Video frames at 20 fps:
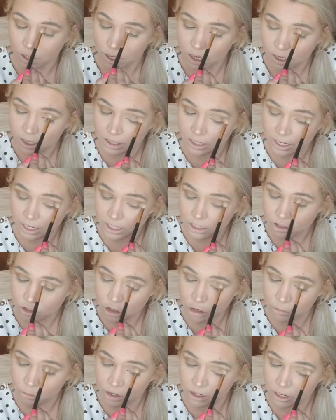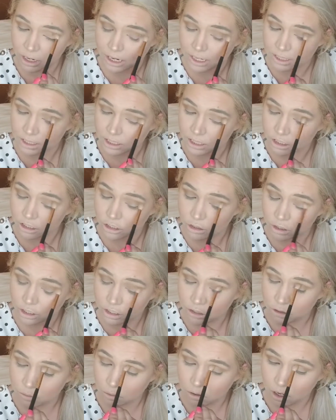And I can't zoom you guys in, so I
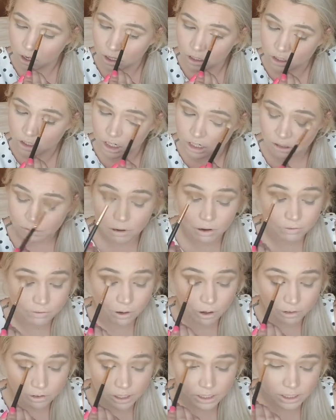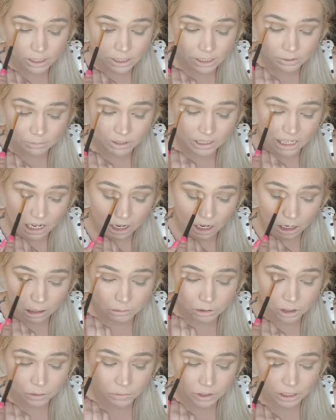do apologize. My phone doesn't give me that
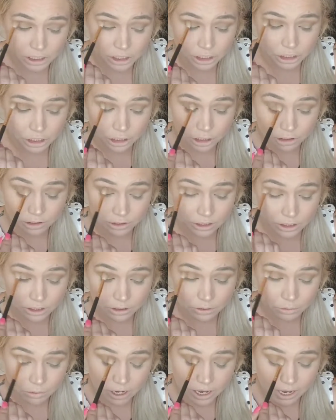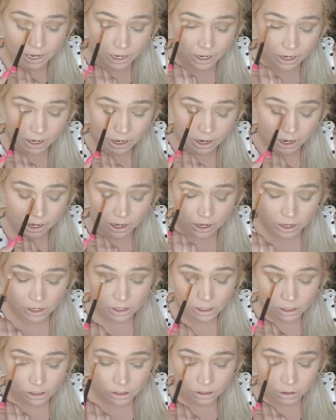option when it's turned this way.
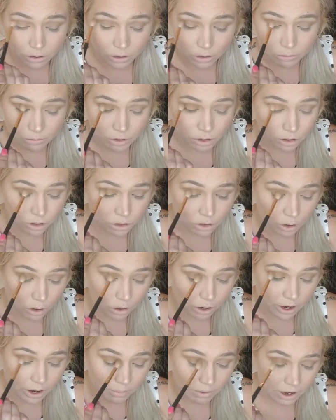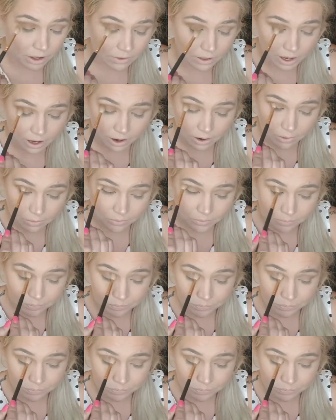So I'm sorry about that.